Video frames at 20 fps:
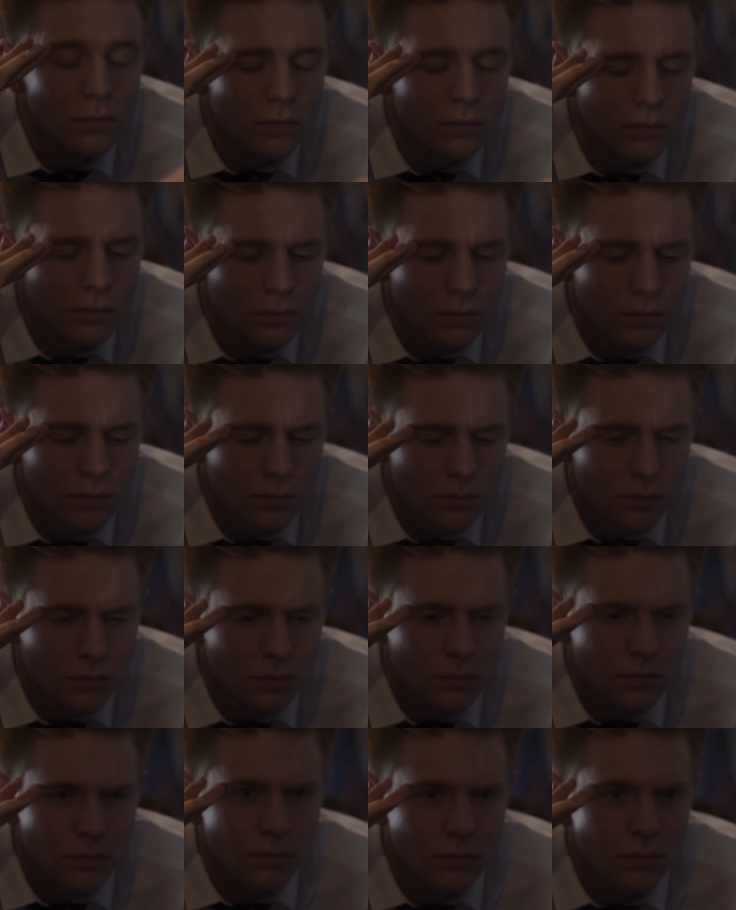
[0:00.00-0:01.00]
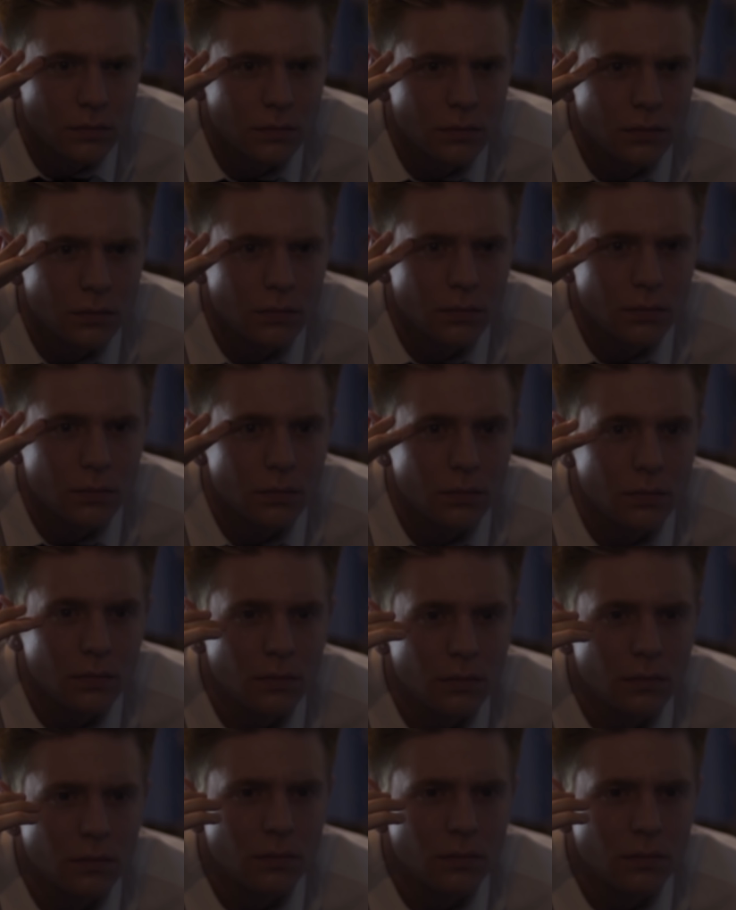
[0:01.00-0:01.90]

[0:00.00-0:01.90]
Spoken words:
Nothing is said.